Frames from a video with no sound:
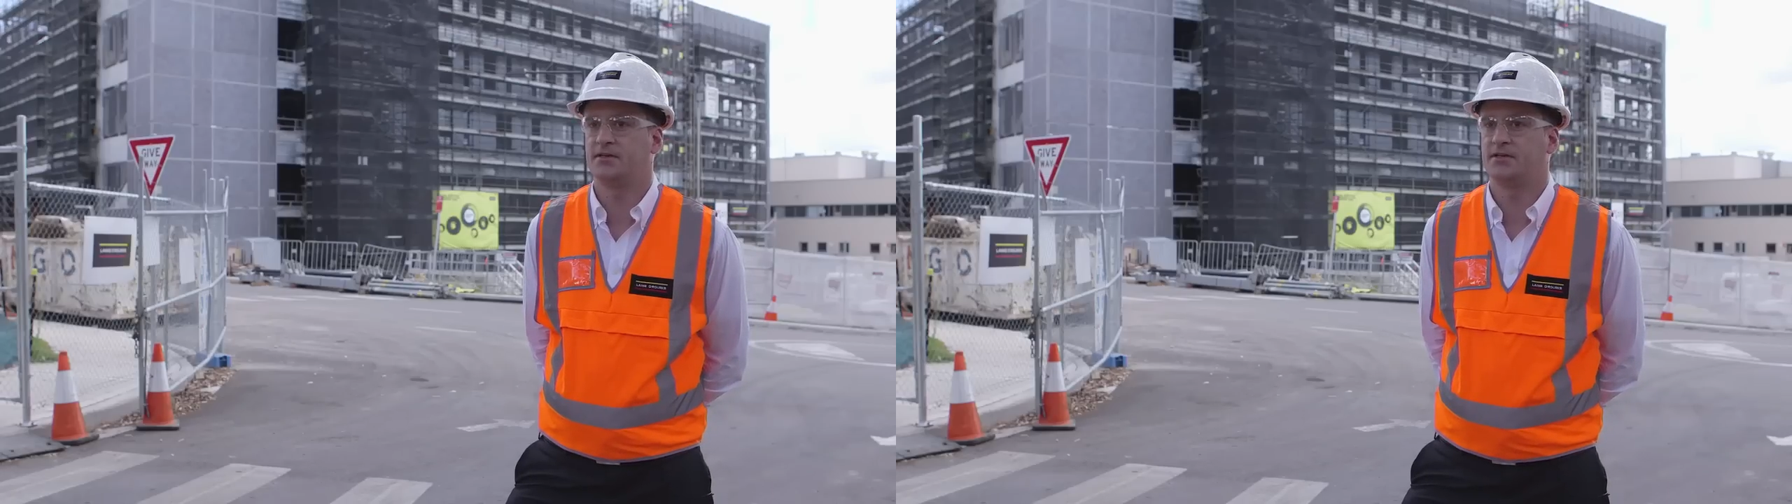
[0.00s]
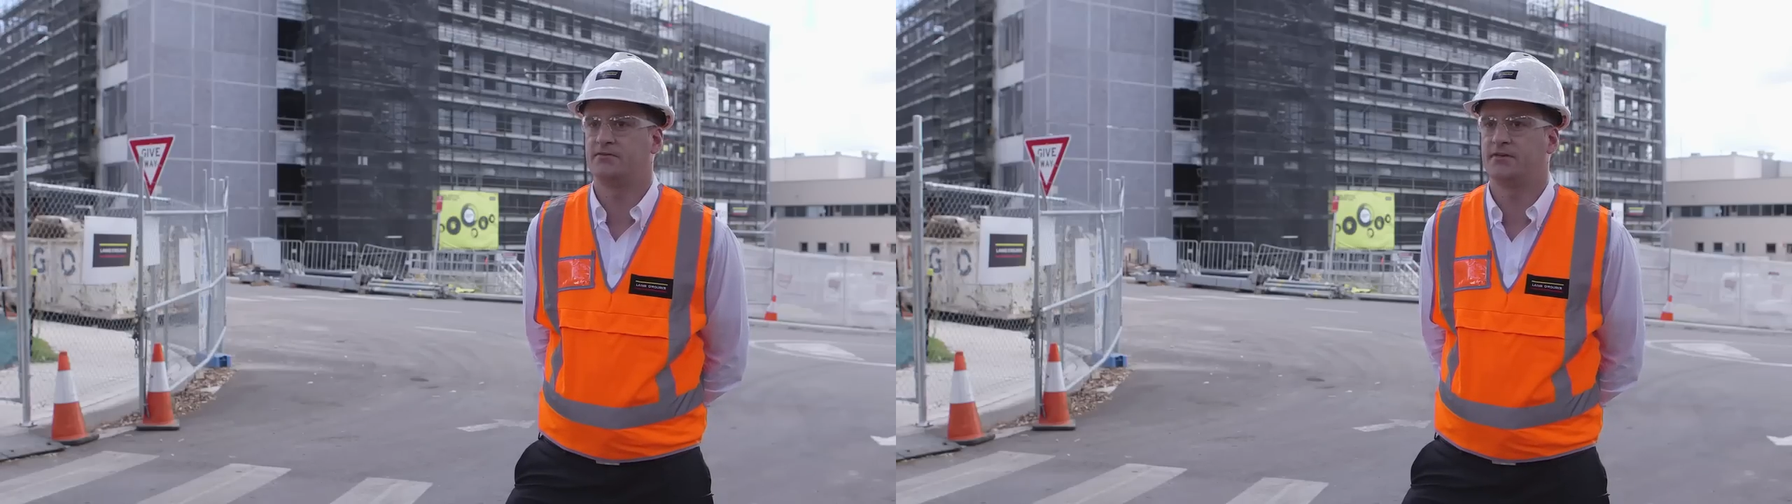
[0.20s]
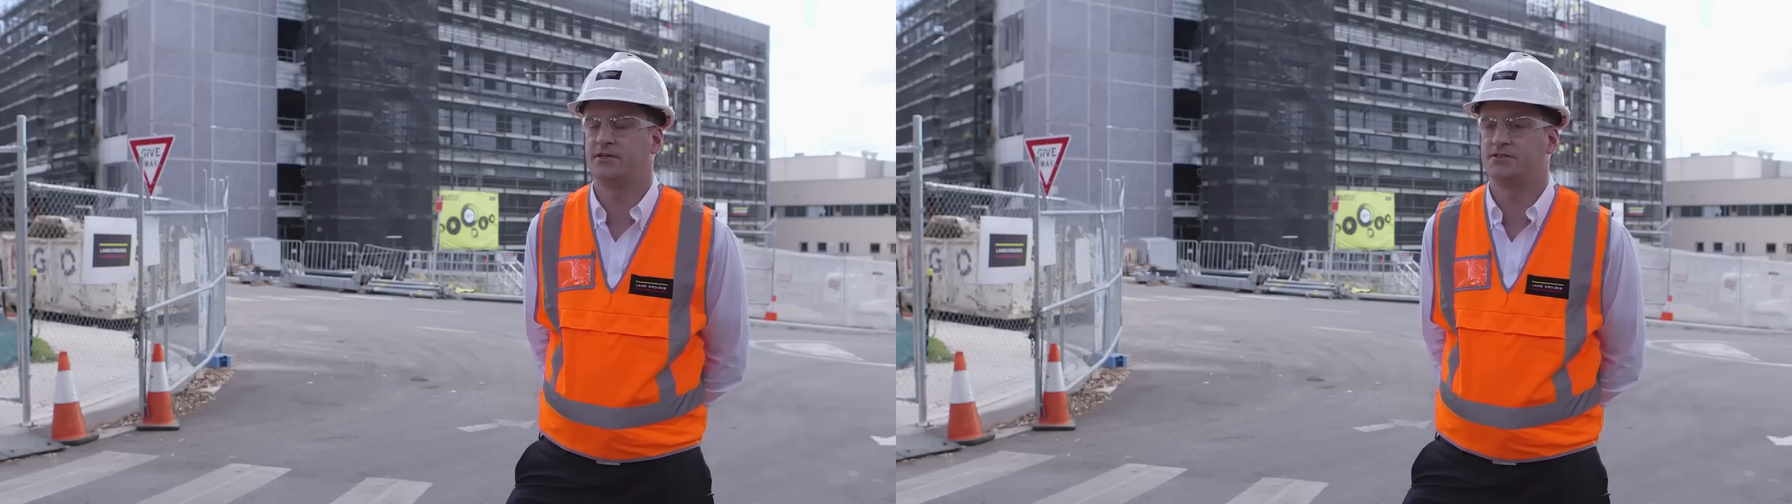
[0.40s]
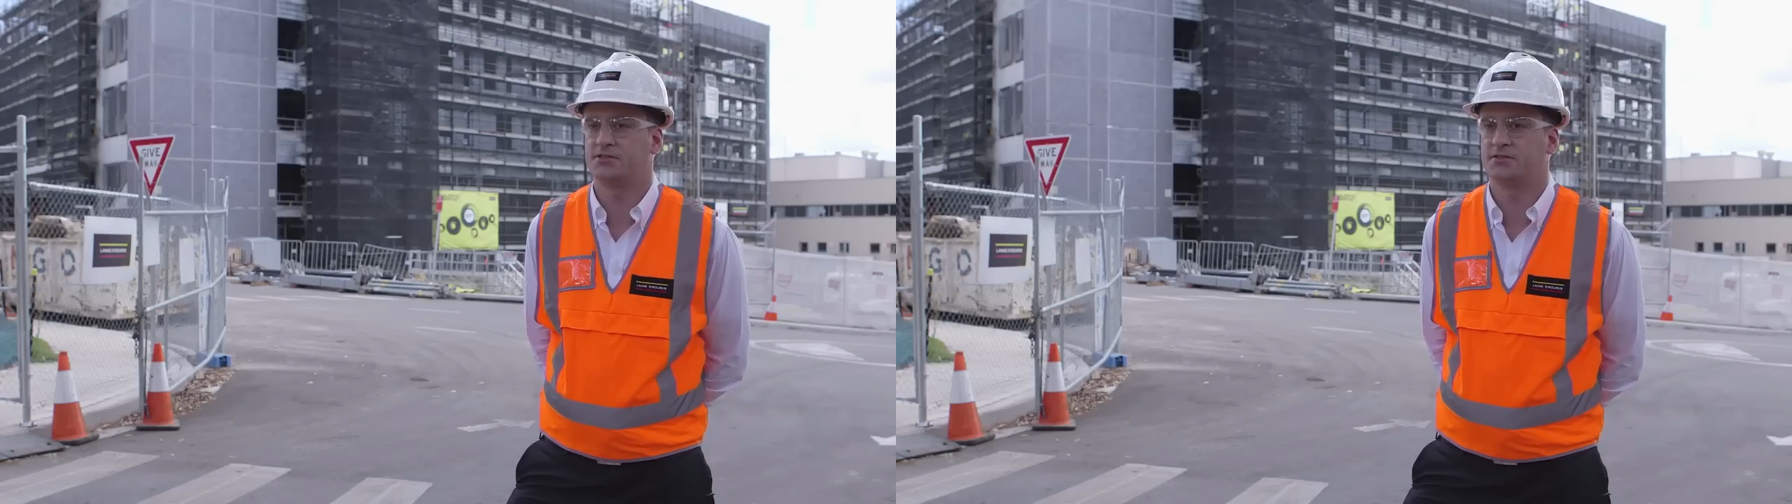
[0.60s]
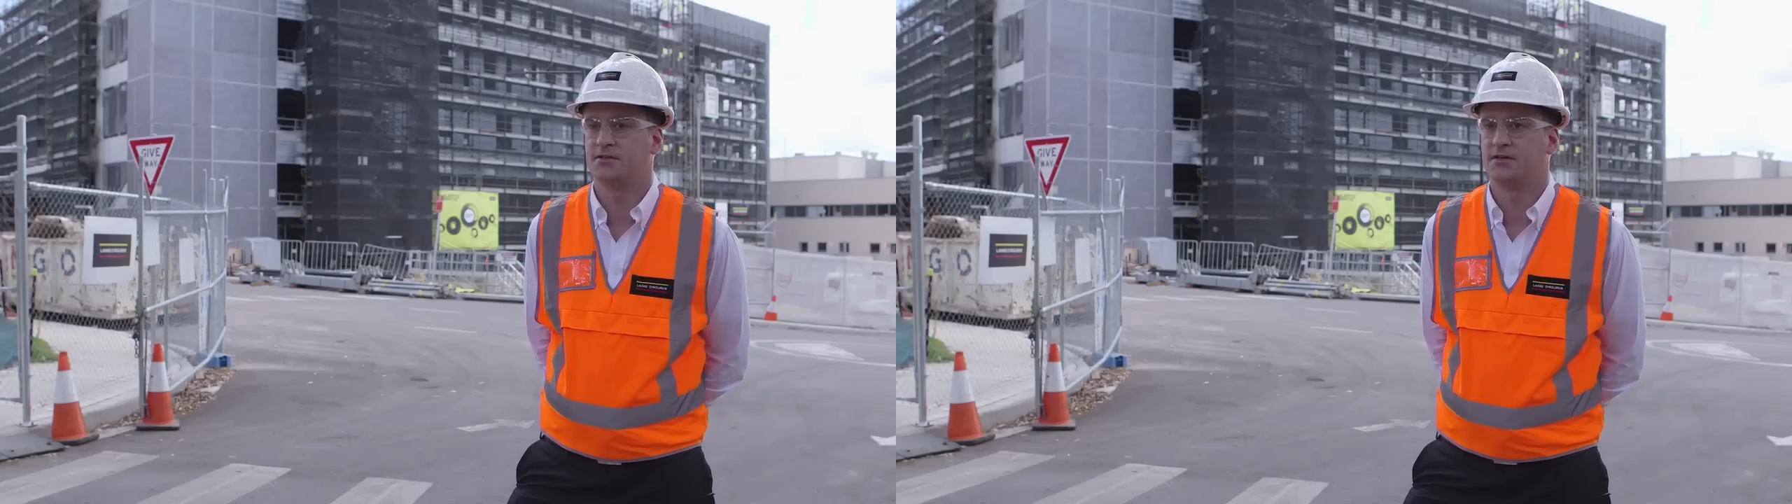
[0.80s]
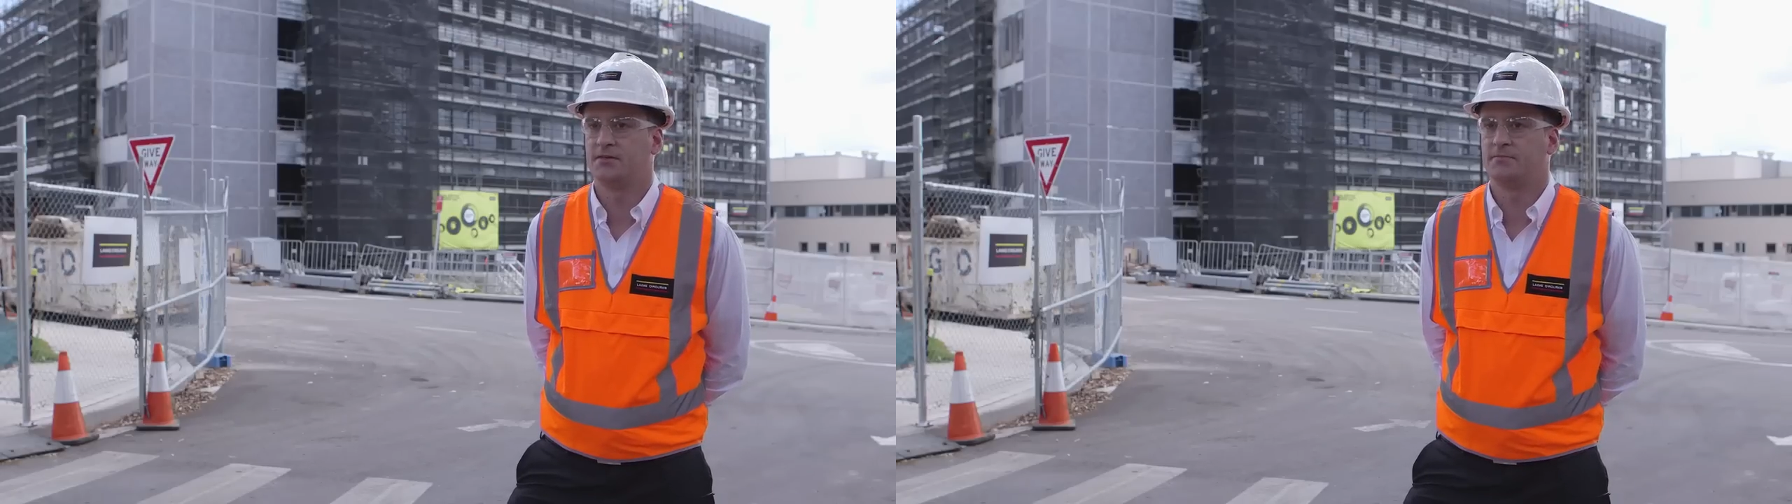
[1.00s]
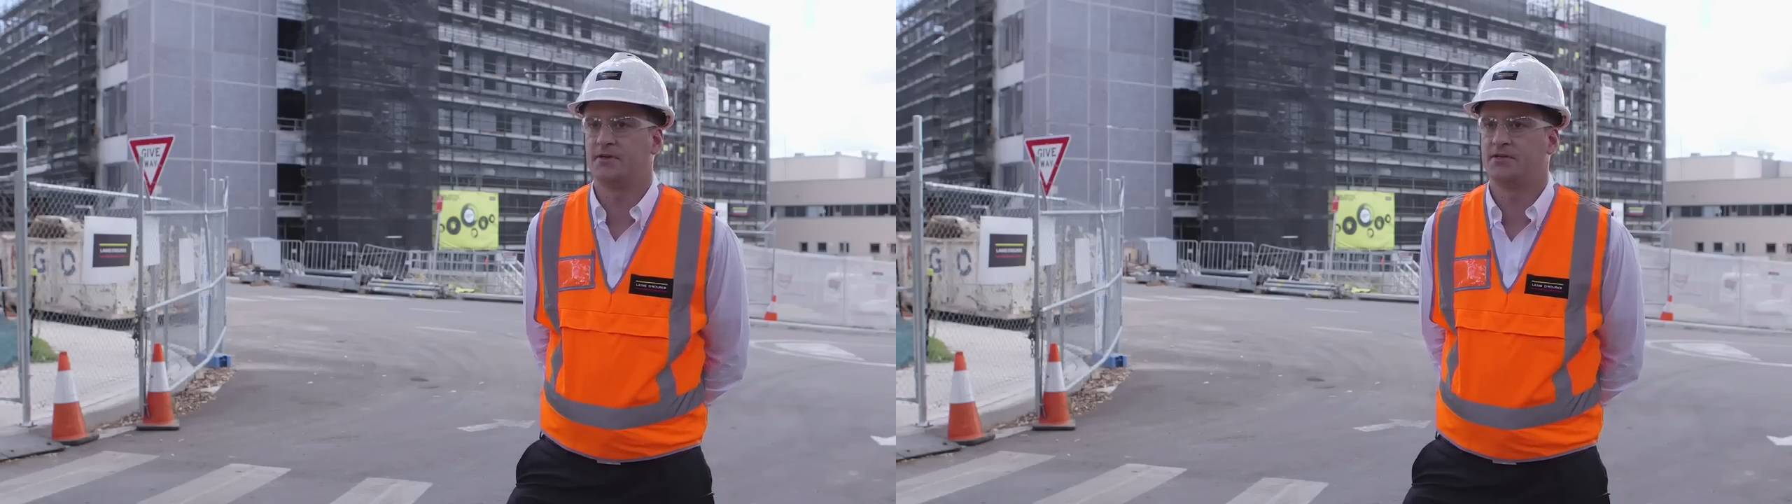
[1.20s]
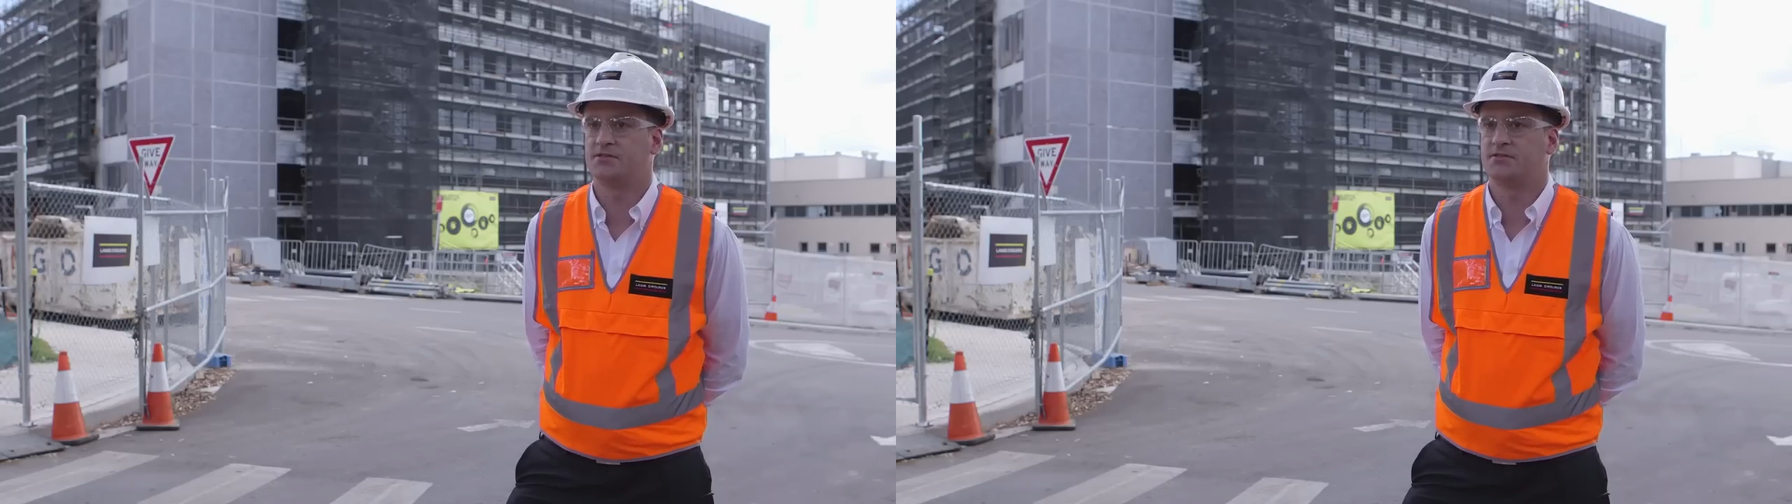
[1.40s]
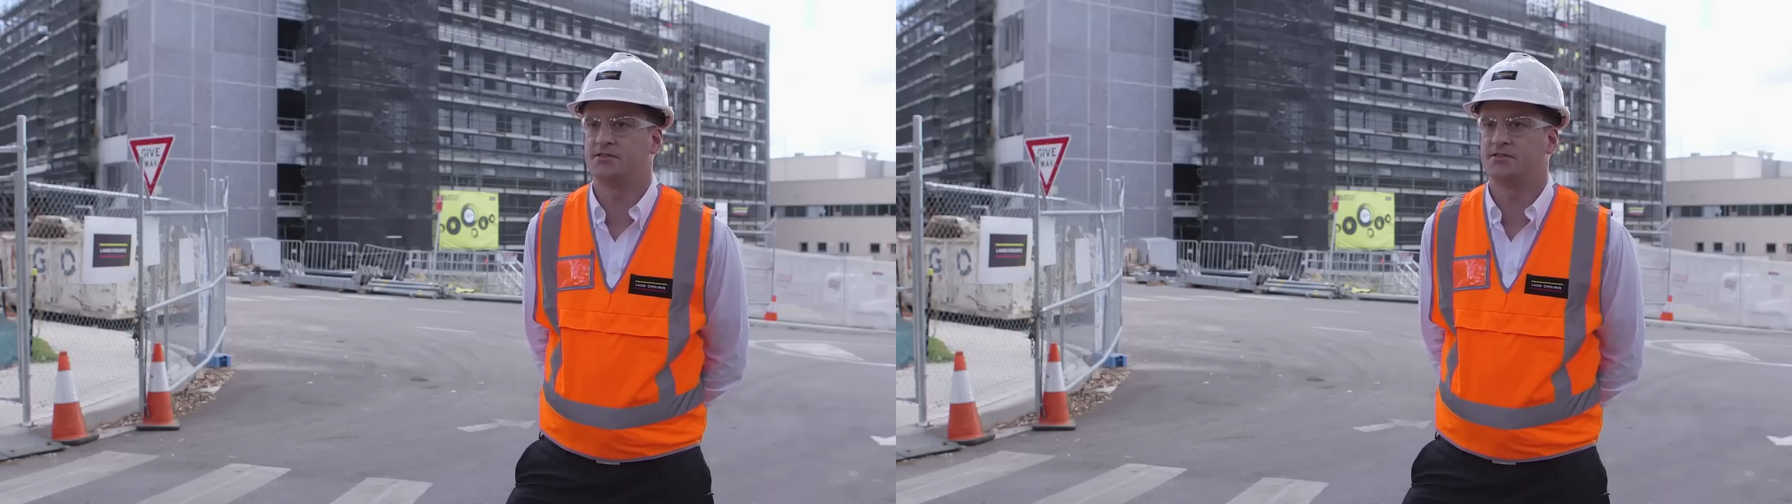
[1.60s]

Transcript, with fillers: and it really just means